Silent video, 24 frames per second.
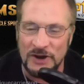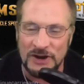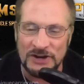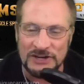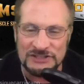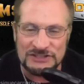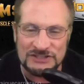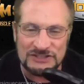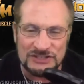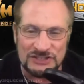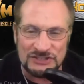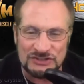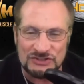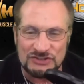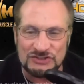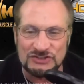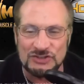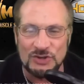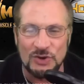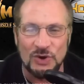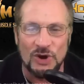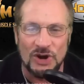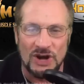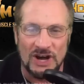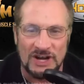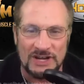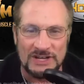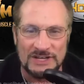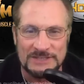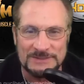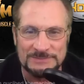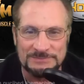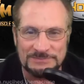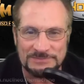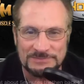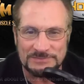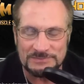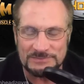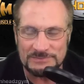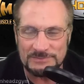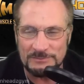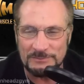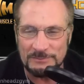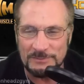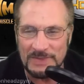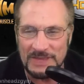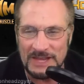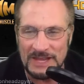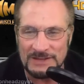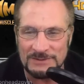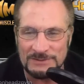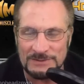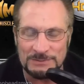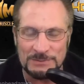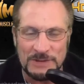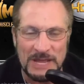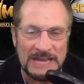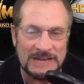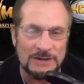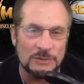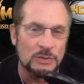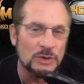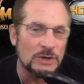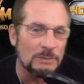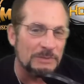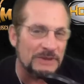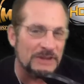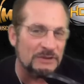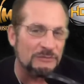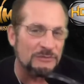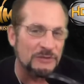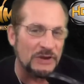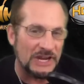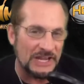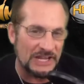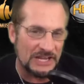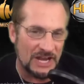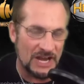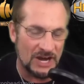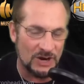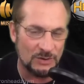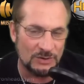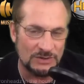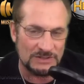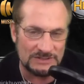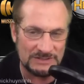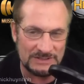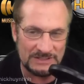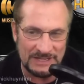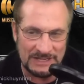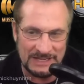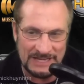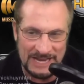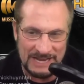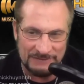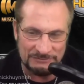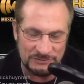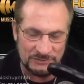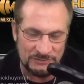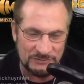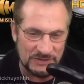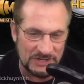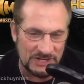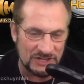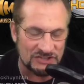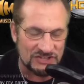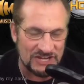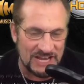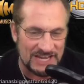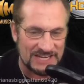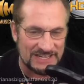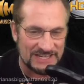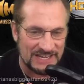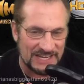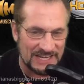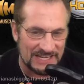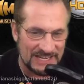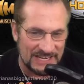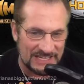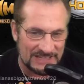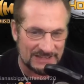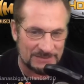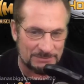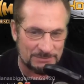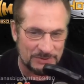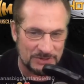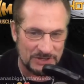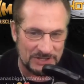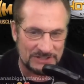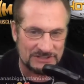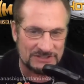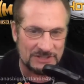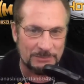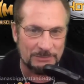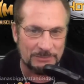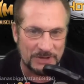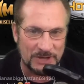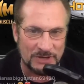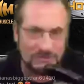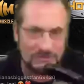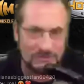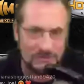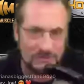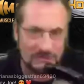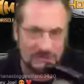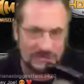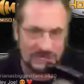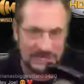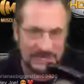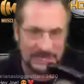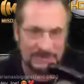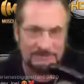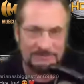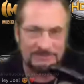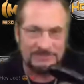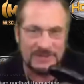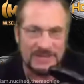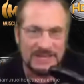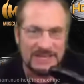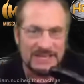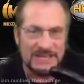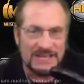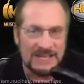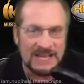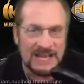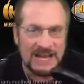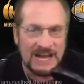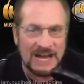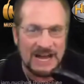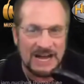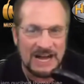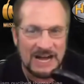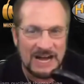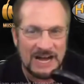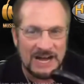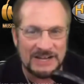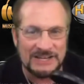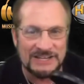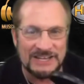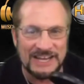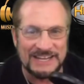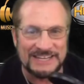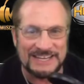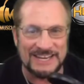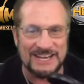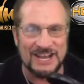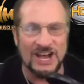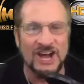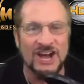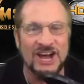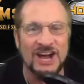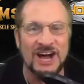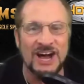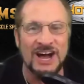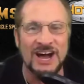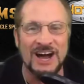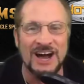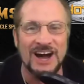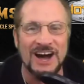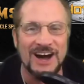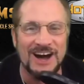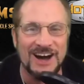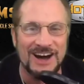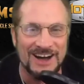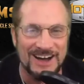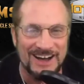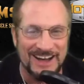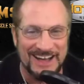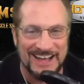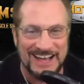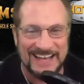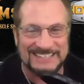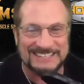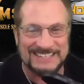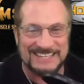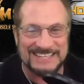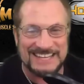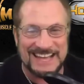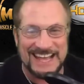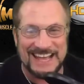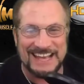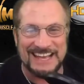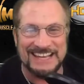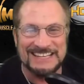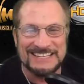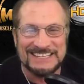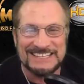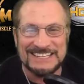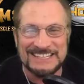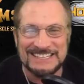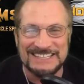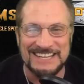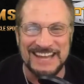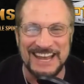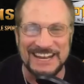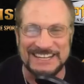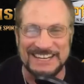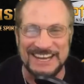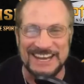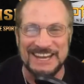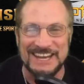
song. And it will be a video. I have to finish editing it, putting some B-roll in it. Nikki, that's again, Nikki.